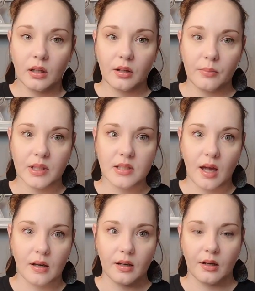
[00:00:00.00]
Glitter Mix
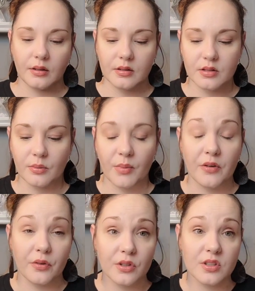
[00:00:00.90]
Canada. So
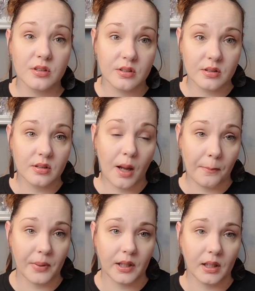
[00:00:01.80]
my first
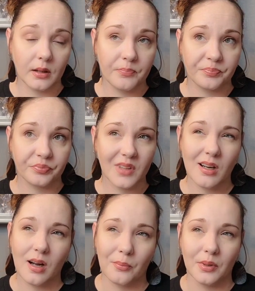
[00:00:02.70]
company,
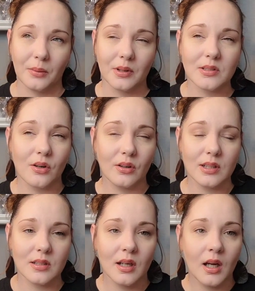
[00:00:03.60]
not company, because all
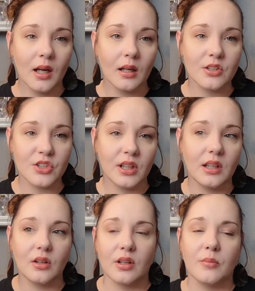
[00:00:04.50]
these,
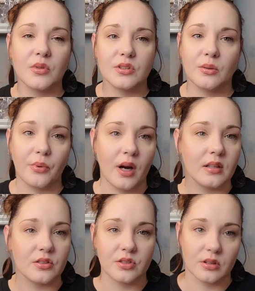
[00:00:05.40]
Shein, all them are still
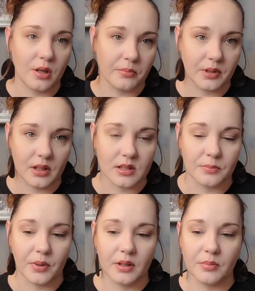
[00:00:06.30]
brands or still
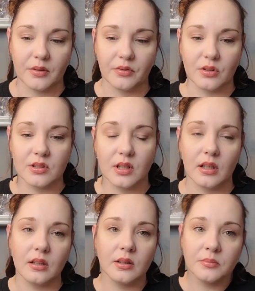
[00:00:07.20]
companies, but my first
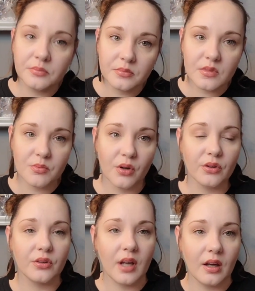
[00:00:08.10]
like
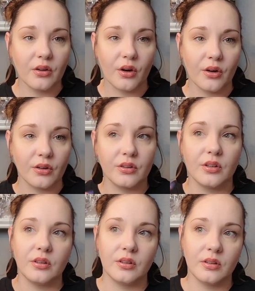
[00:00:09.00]
smaller nail art
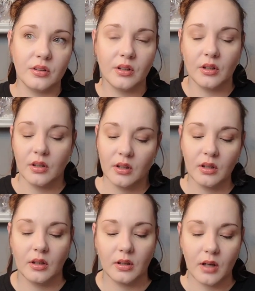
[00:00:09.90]

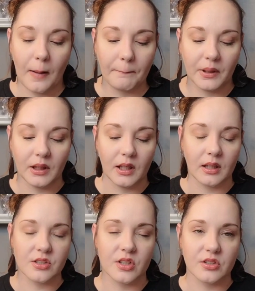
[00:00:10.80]
company,
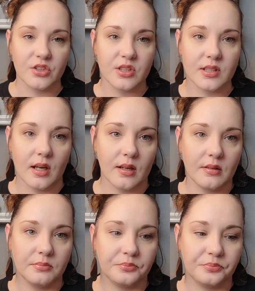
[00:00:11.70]
I guess I should say.